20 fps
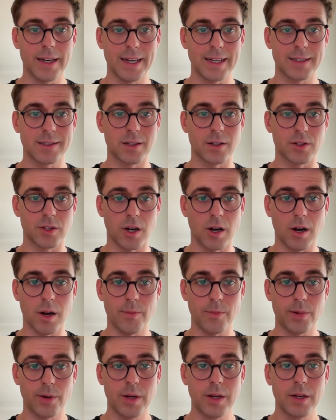It's the
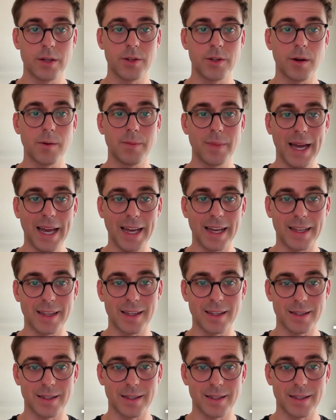top domain